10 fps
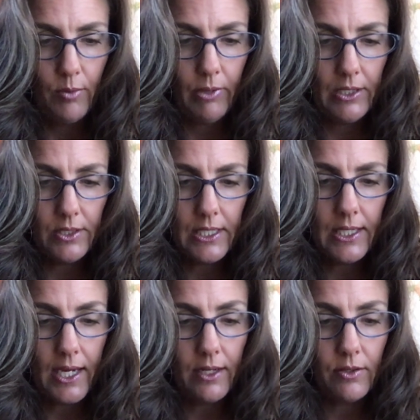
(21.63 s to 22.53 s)
By
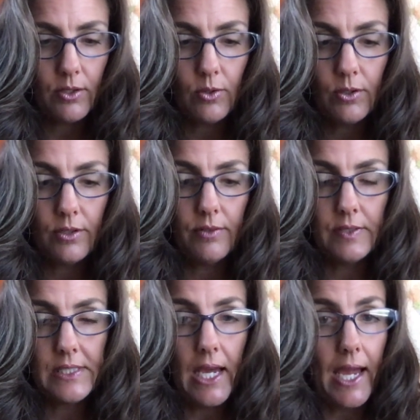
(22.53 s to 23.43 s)
looking out of the corner of
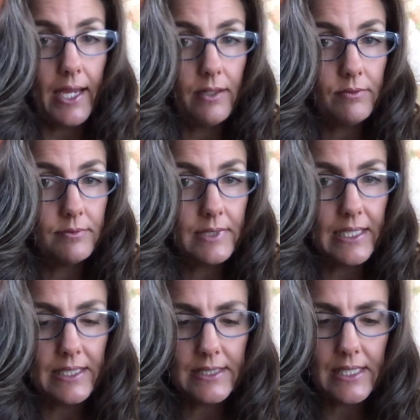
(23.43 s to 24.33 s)
his eye, he
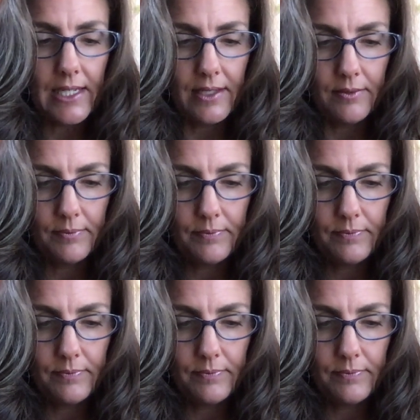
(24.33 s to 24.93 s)
could see it.